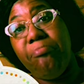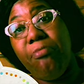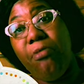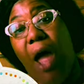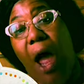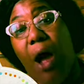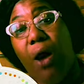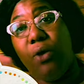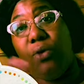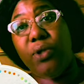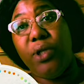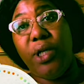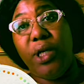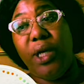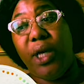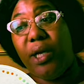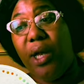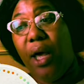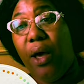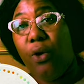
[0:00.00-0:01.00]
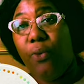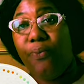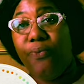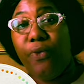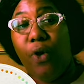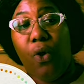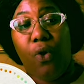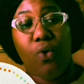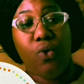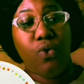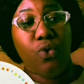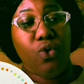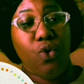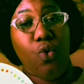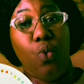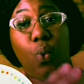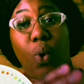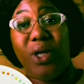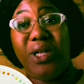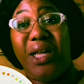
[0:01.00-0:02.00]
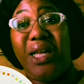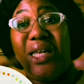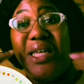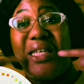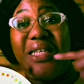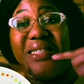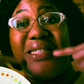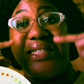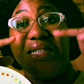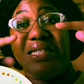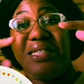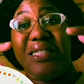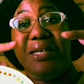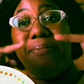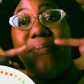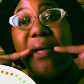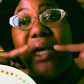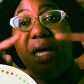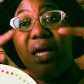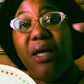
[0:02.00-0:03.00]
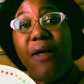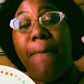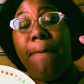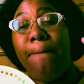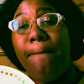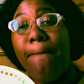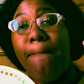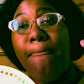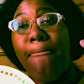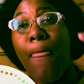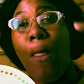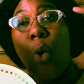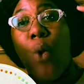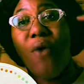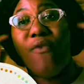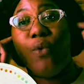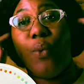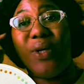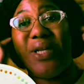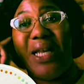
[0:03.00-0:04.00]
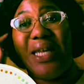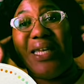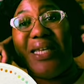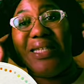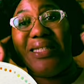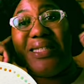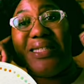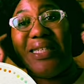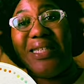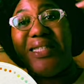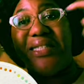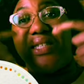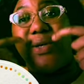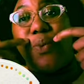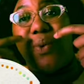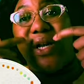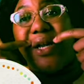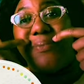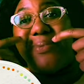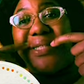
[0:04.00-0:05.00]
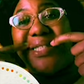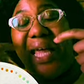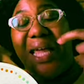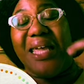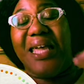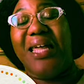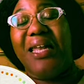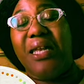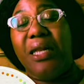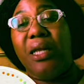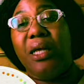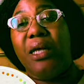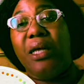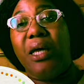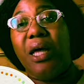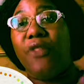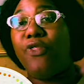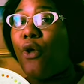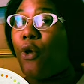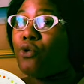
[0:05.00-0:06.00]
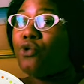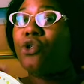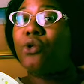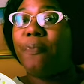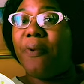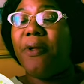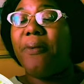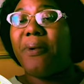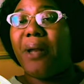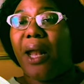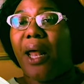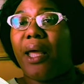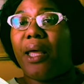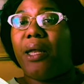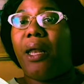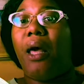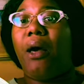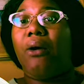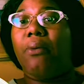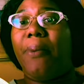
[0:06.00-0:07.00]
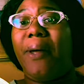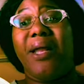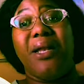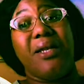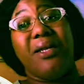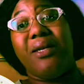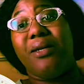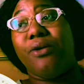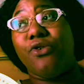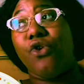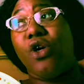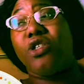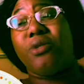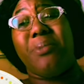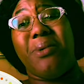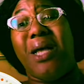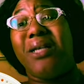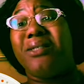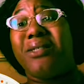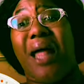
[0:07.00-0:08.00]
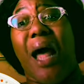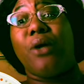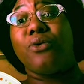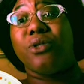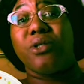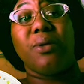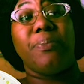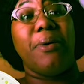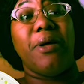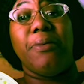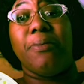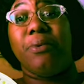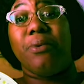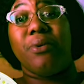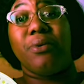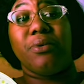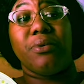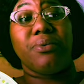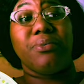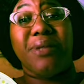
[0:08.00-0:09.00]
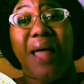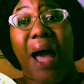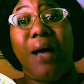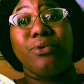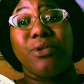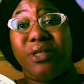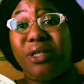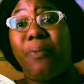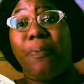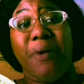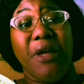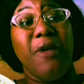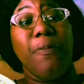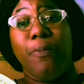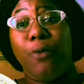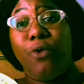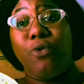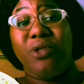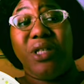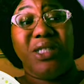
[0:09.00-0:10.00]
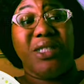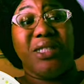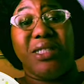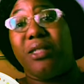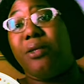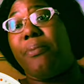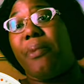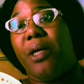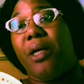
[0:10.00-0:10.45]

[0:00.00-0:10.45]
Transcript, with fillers: I only can help those who want to listen to me. Whoever want to listen to what I'm saying, those are the people that I can help. And trust me, that's thousands of people. Thousands of people listen to me.